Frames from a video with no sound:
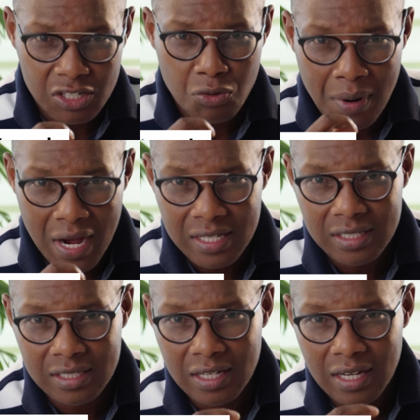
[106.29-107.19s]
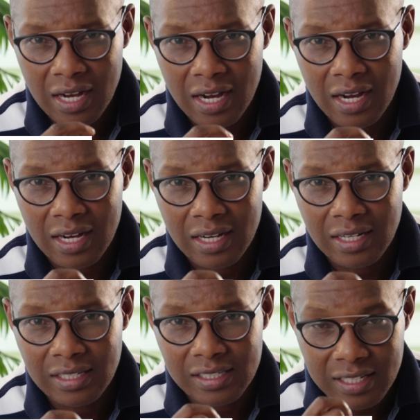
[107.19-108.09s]
you must
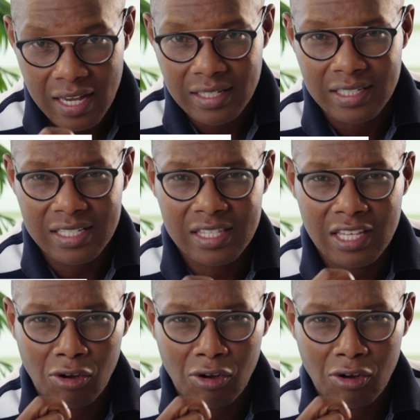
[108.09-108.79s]
decide is the